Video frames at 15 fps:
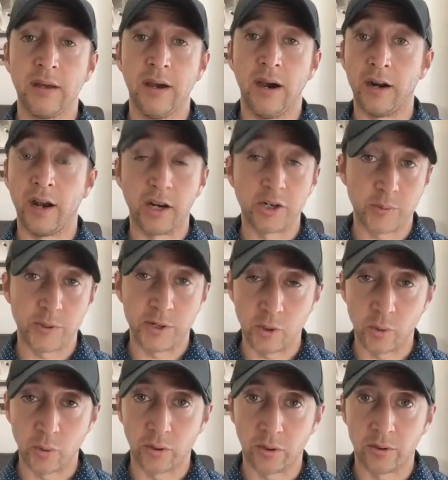an
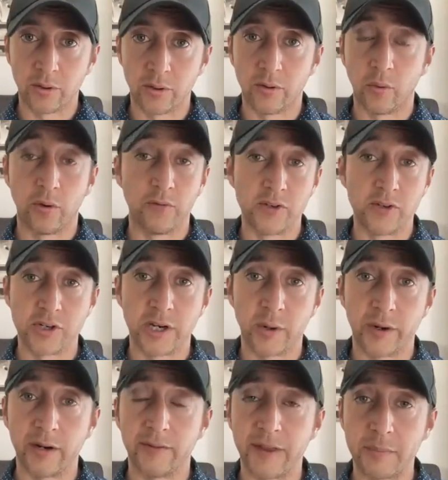entrepreneur or a
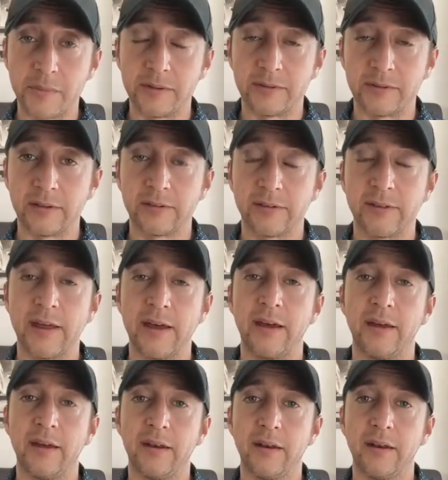visionary of that business
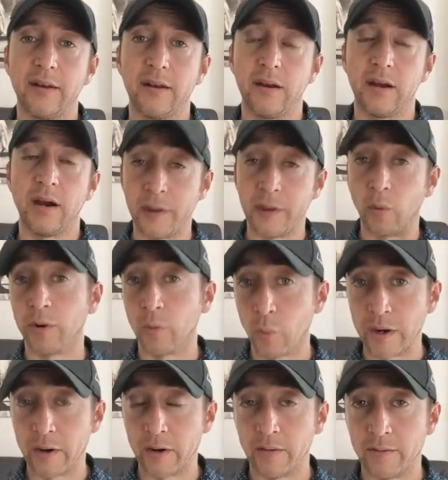that they weren't
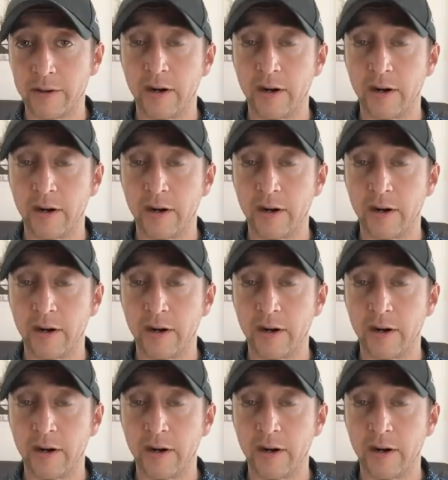aware of.